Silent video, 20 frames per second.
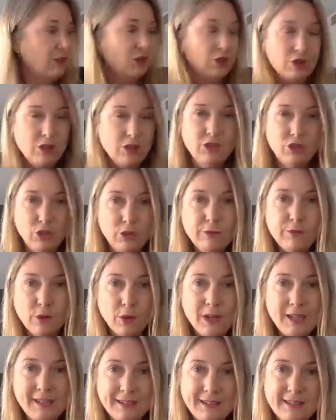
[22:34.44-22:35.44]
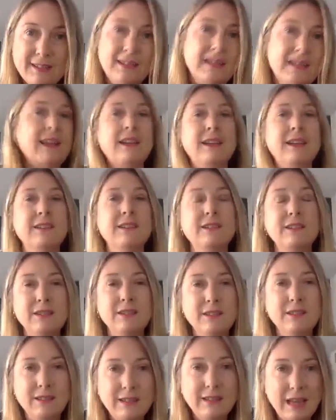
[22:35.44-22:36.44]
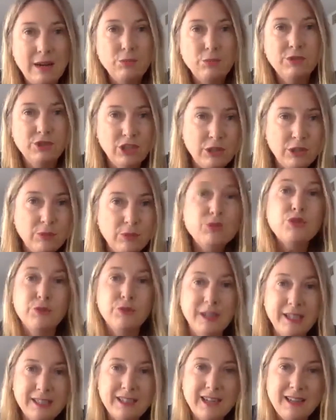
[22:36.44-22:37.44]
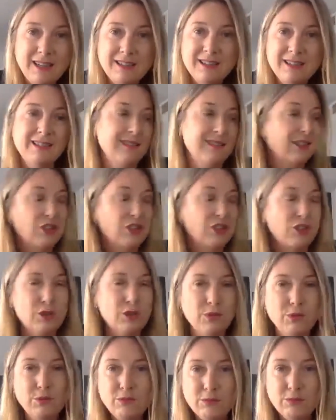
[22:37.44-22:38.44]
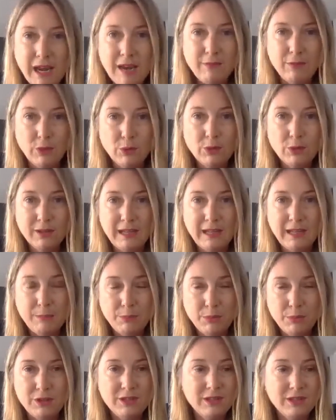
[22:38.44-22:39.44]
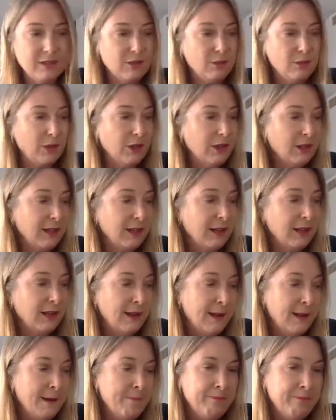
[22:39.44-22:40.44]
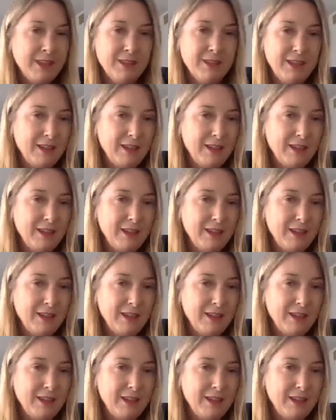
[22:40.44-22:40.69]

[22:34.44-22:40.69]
new voice, and that she will direct us to have a look at that person's work. The other